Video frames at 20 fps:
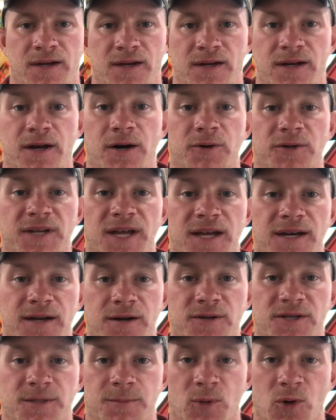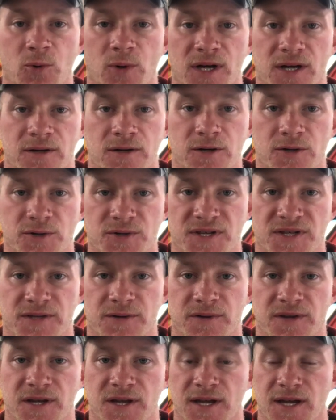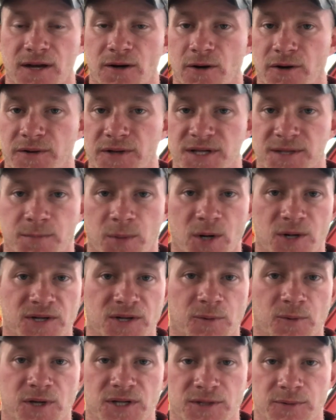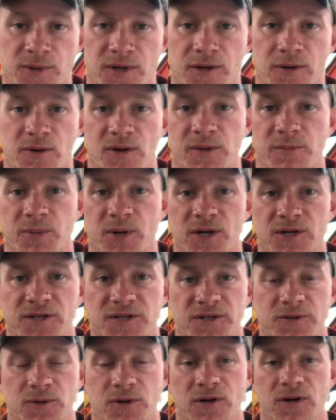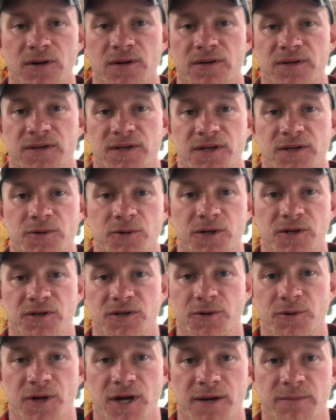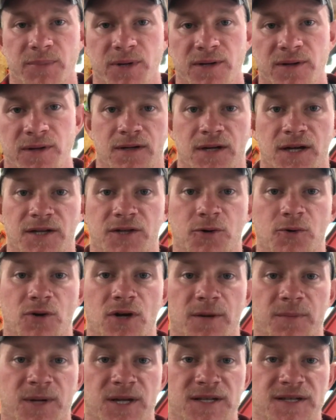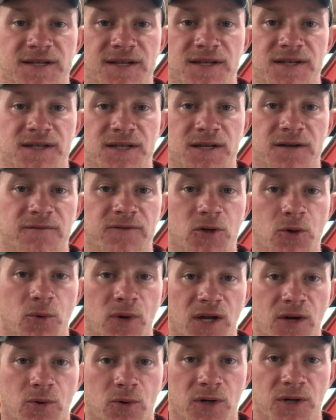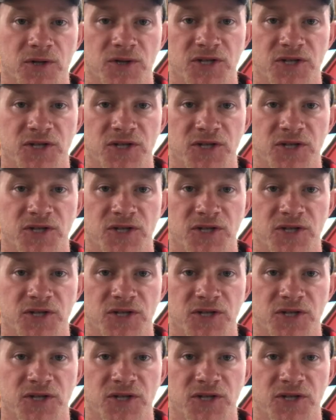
Now, take down some quick notes so that you can get all these parts at once when you go to the parts store to do your tune-up. A tune-up consists of doing an oil